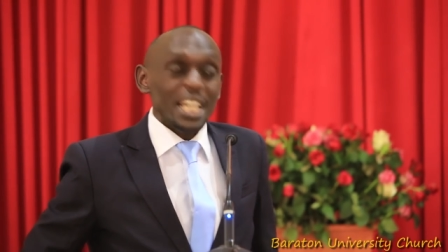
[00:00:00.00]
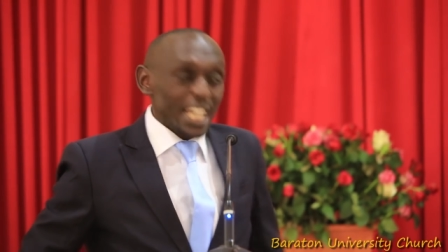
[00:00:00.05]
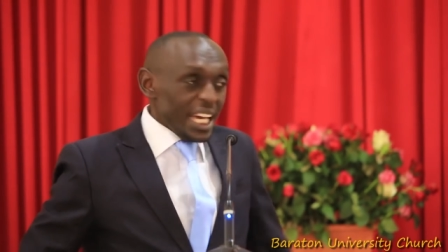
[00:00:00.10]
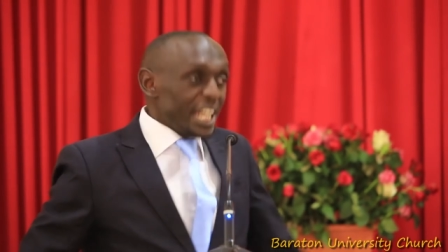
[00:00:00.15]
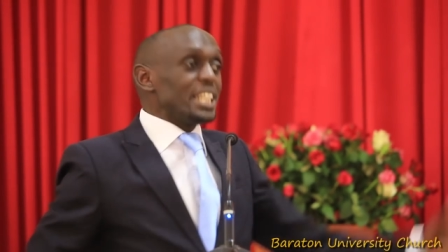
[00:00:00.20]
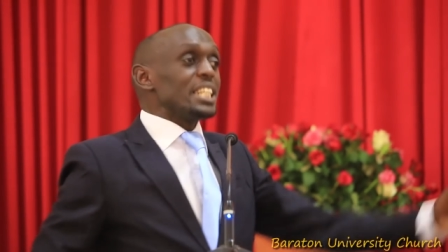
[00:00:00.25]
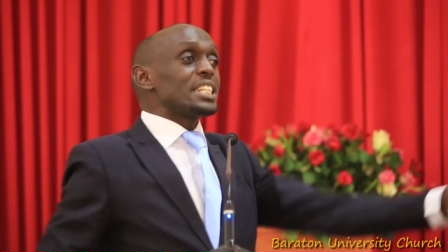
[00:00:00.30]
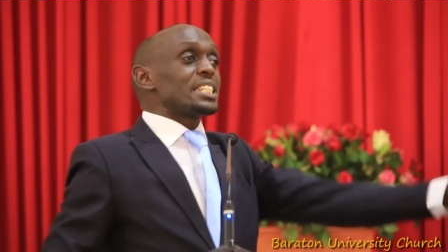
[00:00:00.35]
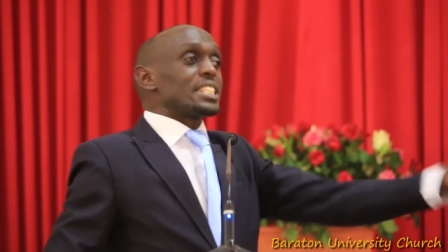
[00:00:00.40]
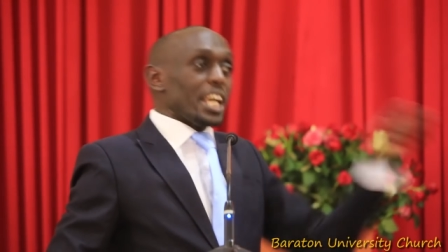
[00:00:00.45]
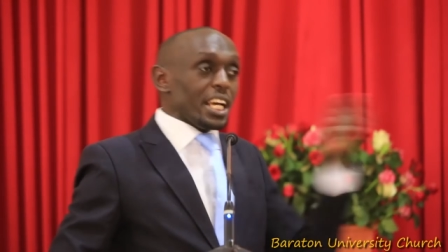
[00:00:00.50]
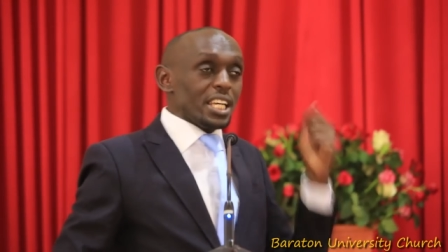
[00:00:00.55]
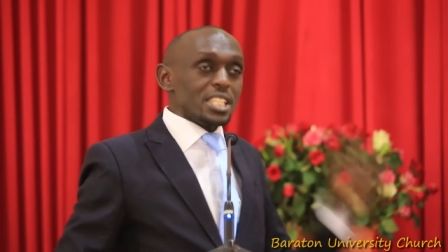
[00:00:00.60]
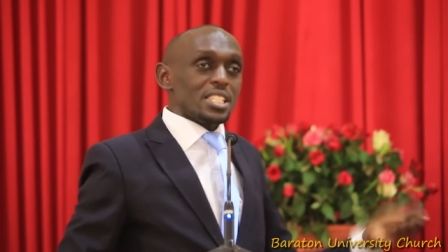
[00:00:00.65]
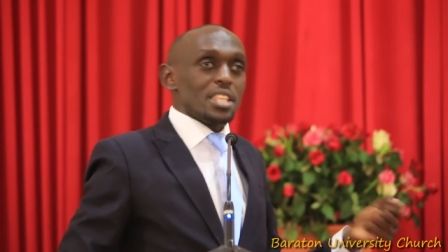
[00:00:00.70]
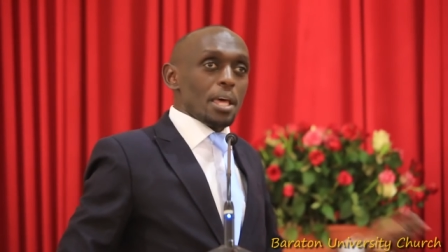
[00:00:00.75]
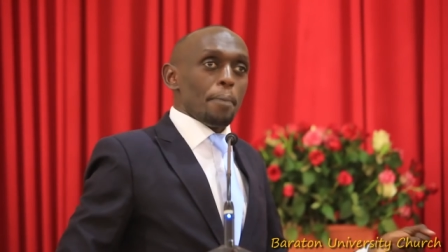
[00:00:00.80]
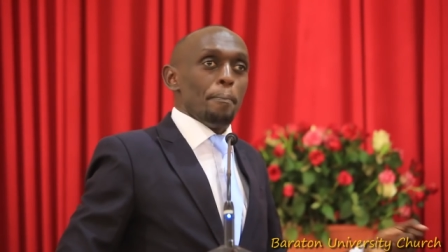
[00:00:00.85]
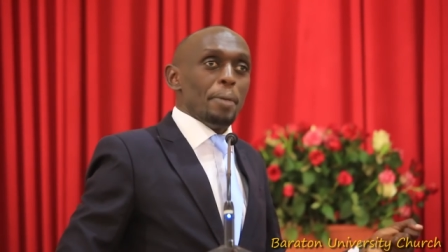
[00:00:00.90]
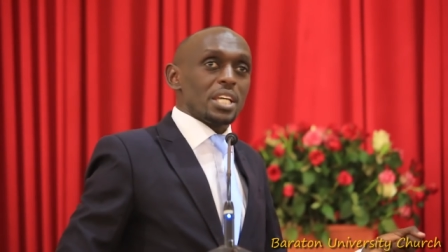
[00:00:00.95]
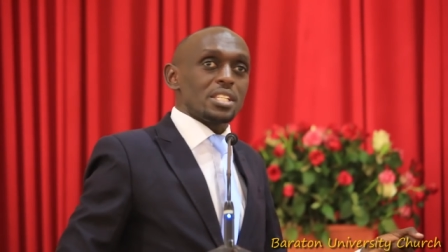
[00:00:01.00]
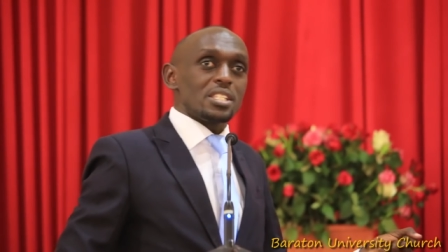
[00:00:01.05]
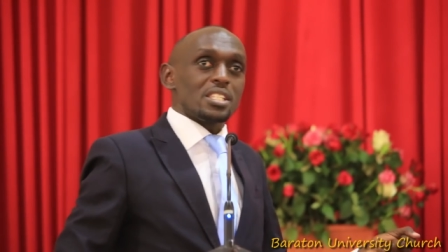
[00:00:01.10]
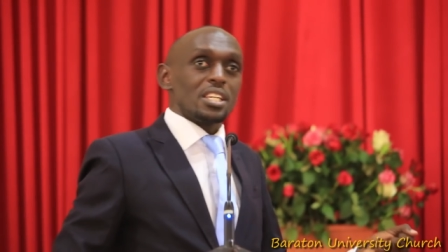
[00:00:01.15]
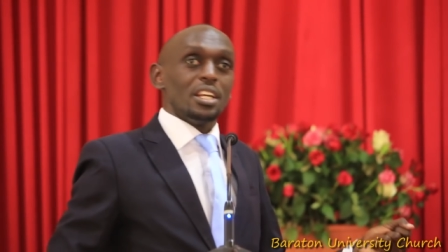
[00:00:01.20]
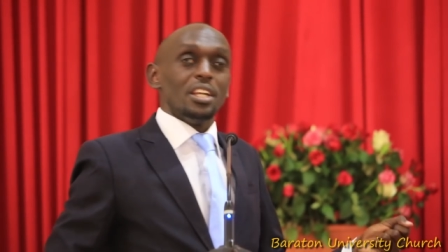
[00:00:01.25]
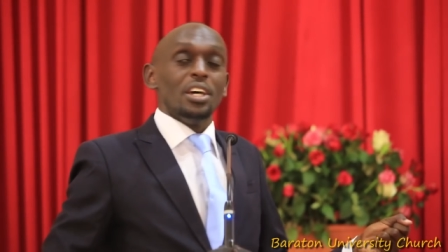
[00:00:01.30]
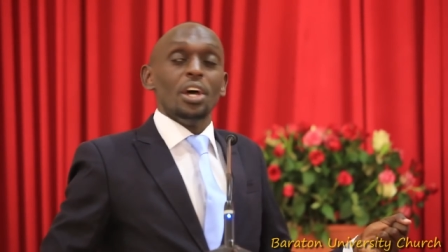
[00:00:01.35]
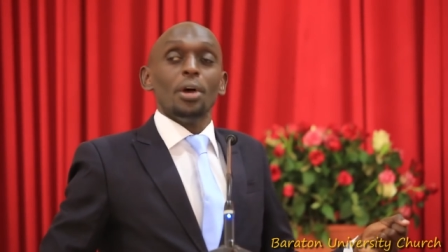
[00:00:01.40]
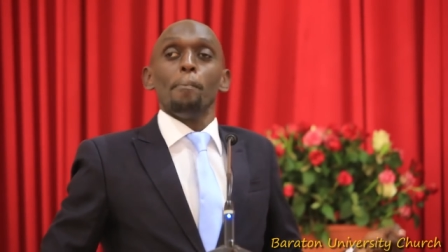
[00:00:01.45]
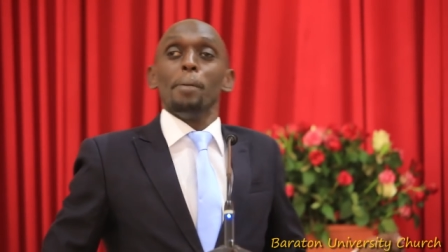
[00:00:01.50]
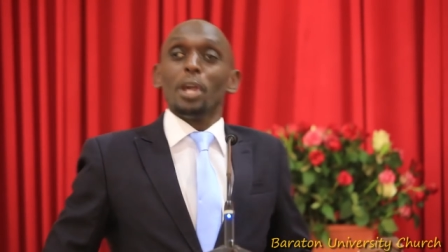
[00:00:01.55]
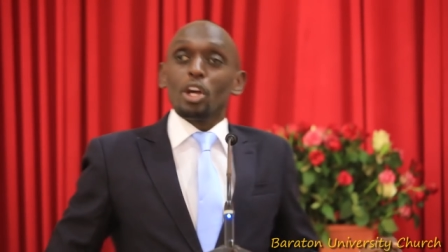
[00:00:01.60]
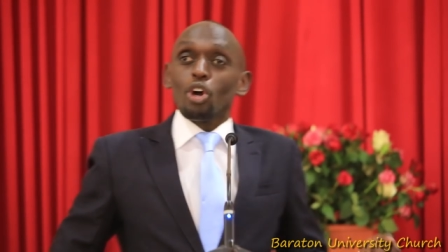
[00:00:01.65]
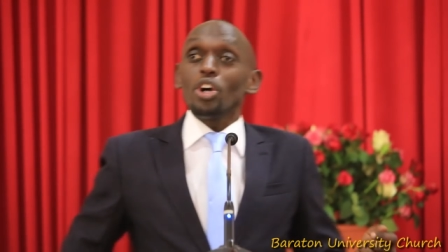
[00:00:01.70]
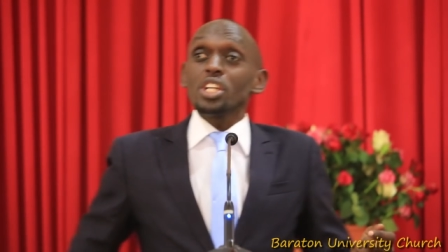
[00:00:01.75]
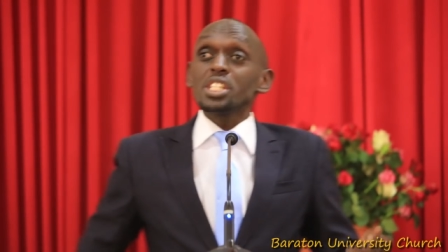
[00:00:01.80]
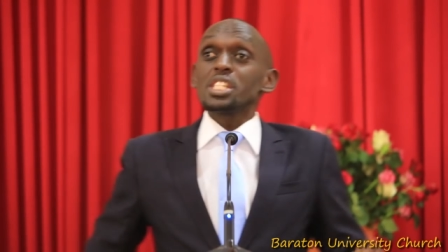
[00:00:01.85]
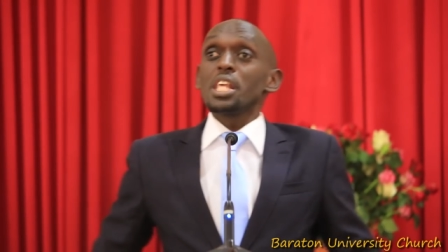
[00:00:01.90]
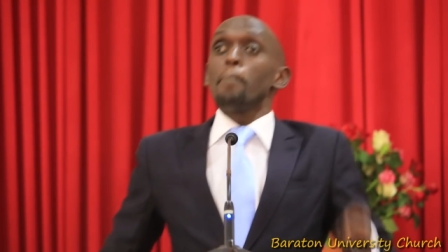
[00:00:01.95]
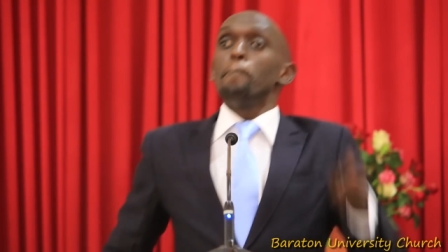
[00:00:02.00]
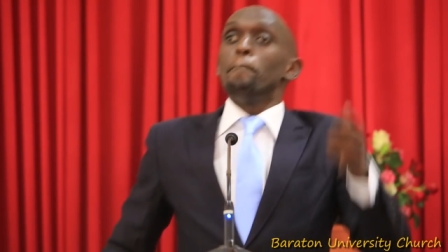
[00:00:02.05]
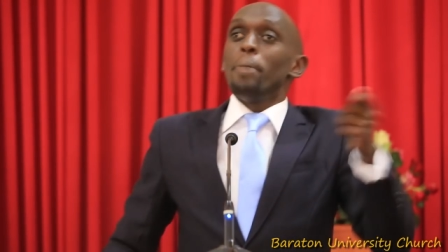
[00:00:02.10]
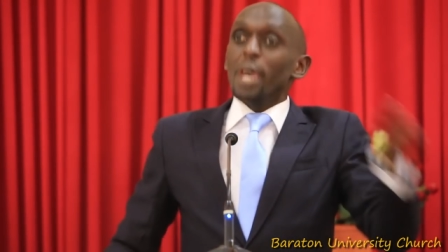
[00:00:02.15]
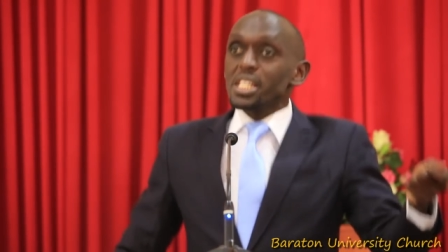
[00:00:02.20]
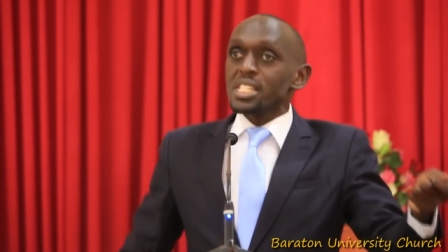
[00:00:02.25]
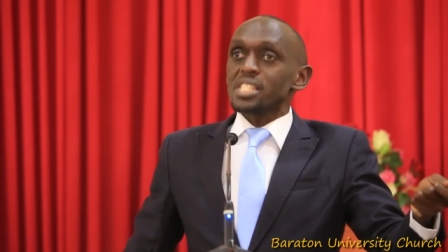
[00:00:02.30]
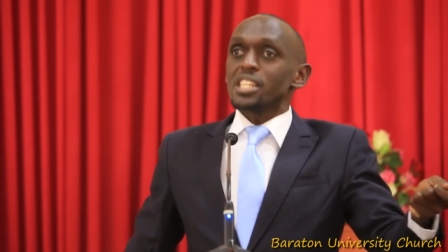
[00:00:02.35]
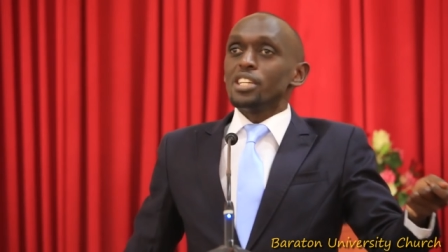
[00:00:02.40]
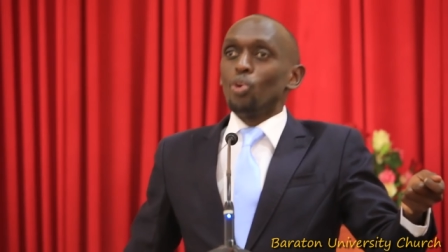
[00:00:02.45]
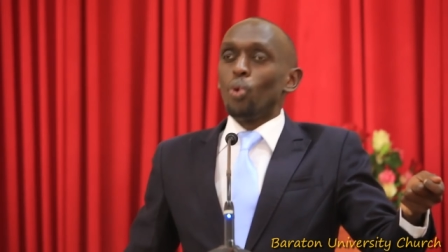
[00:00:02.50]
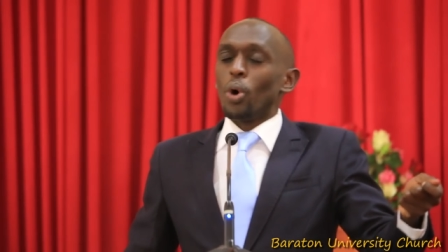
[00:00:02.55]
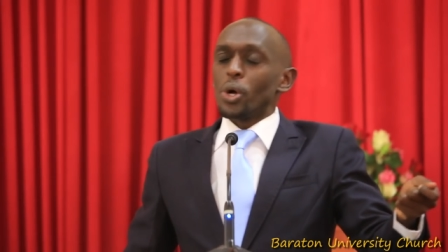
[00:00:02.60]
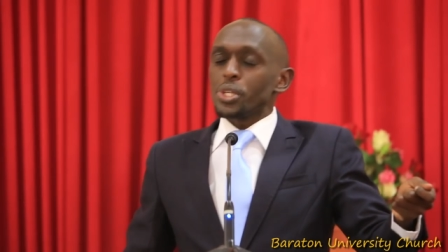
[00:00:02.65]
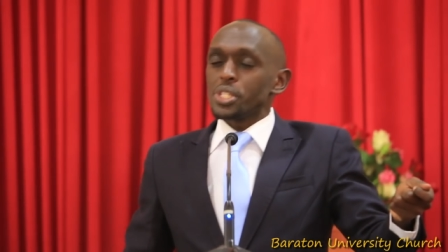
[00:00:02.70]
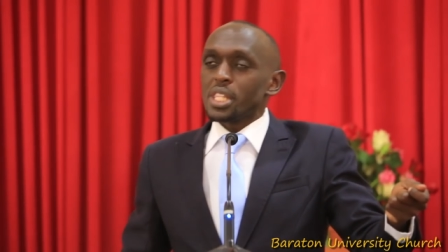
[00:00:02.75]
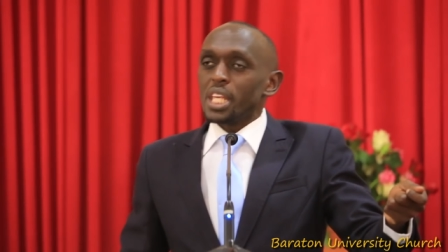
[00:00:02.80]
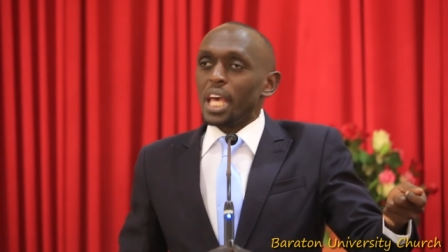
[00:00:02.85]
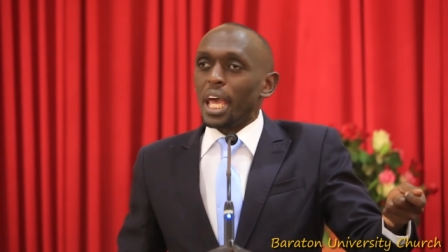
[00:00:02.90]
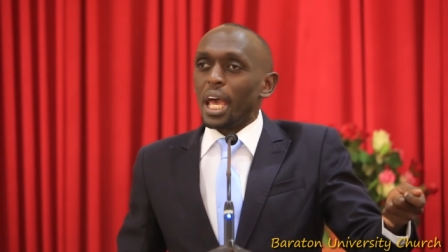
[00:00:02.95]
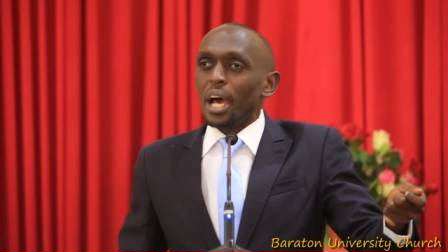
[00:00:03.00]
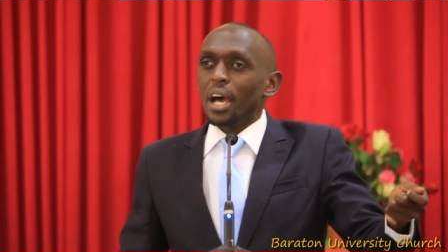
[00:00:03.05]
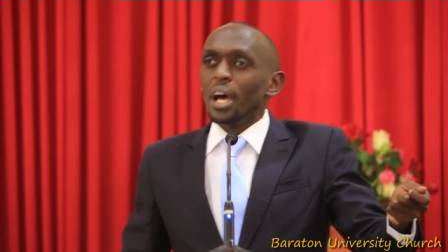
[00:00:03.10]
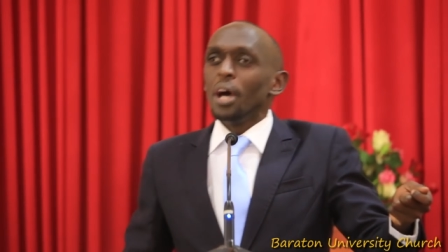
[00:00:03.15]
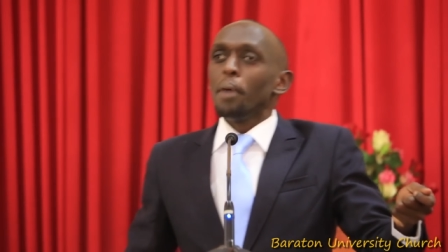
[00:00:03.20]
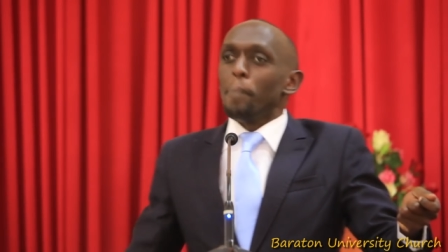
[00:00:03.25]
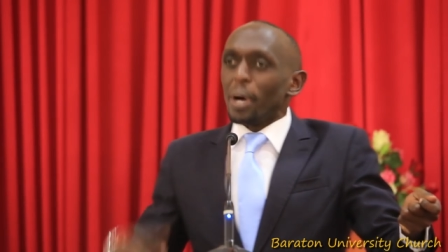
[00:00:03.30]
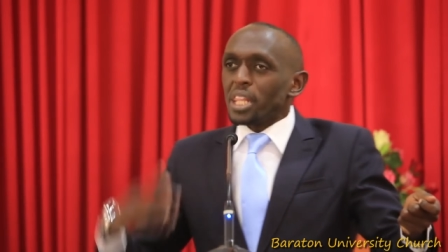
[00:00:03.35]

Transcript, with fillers: And takes the basin because the basin was there,